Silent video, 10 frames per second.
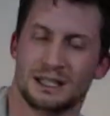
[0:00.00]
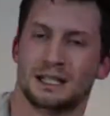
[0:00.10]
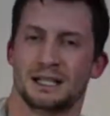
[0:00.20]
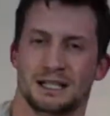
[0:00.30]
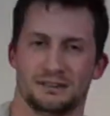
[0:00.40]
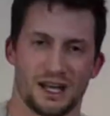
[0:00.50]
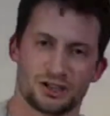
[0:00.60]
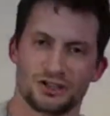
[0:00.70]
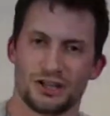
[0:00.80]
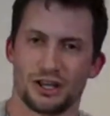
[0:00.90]
Flexion's the
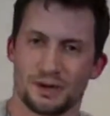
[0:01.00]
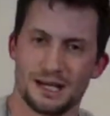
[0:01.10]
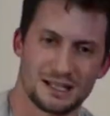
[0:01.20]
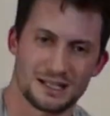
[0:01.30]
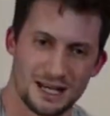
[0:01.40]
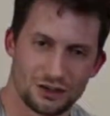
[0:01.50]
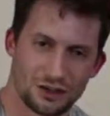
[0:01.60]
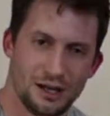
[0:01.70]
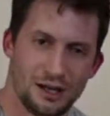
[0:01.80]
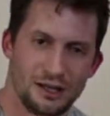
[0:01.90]
other way, extension.
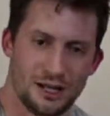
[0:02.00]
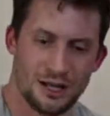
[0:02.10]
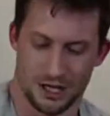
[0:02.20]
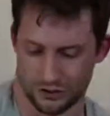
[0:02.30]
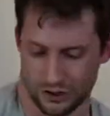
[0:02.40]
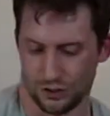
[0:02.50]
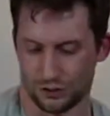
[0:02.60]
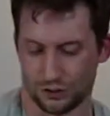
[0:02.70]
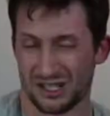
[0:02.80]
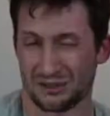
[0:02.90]
So good
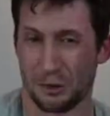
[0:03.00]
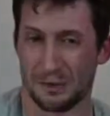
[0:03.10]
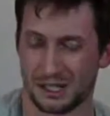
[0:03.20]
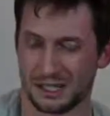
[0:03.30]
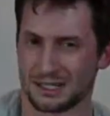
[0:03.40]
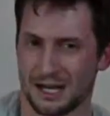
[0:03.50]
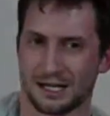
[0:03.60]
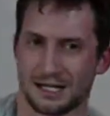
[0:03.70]
wrist mobility is kind of key.